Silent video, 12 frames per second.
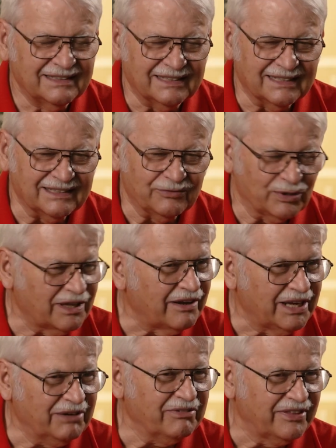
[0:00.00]
And
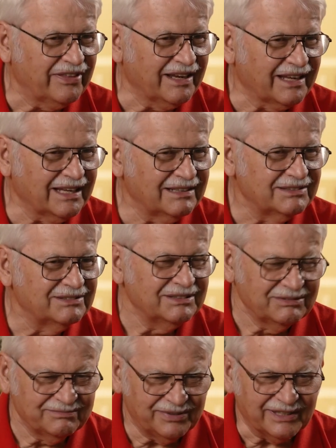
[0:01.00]
without even thinking,
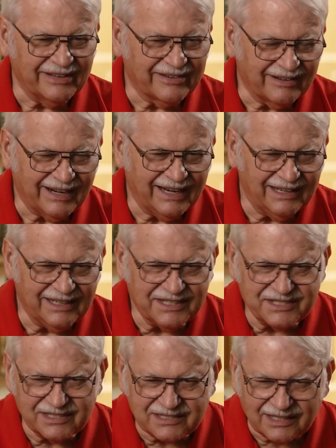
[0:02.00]
pull out our IDs.
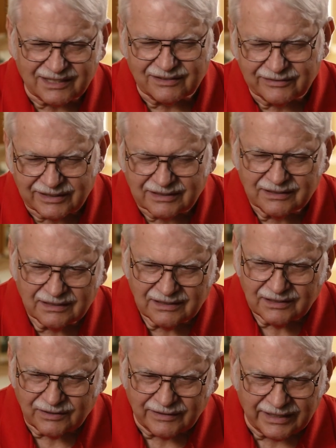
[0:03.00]
She's kind of going
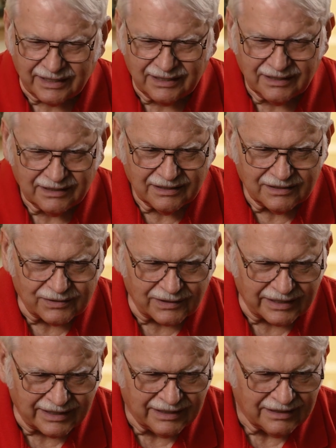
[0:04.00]
20,
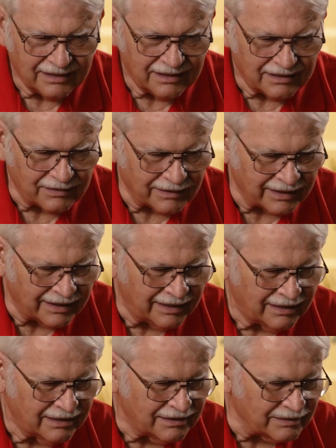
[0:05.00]
20, 20,
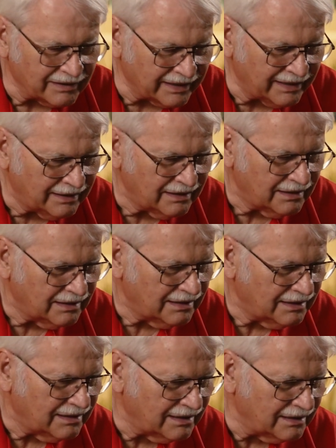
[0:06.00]
20,
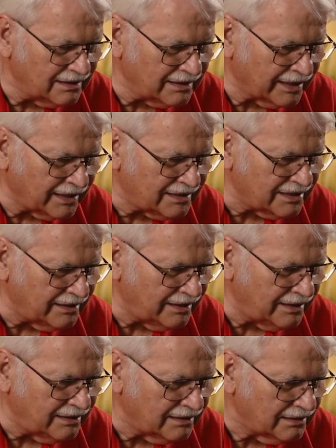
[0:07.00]

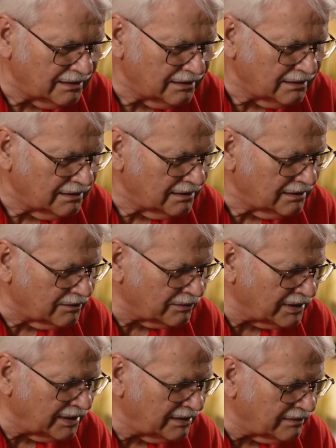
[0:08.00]
19,
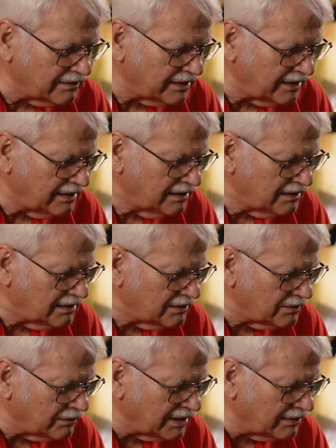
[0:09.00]
20, 20,
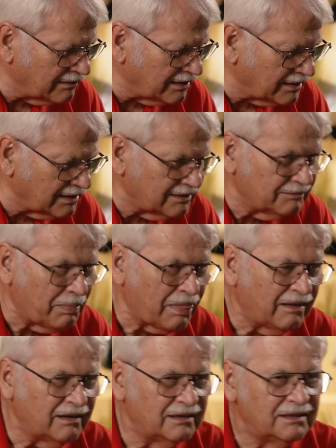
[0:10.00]
21.
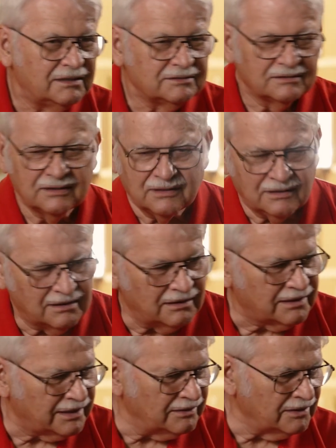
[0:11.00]

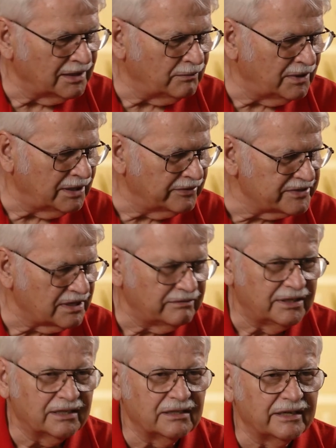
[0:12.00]
Okay, only one of you is of
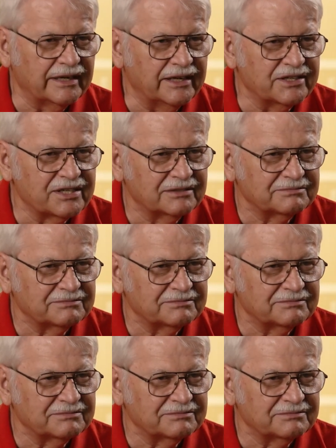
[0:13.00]
legal age.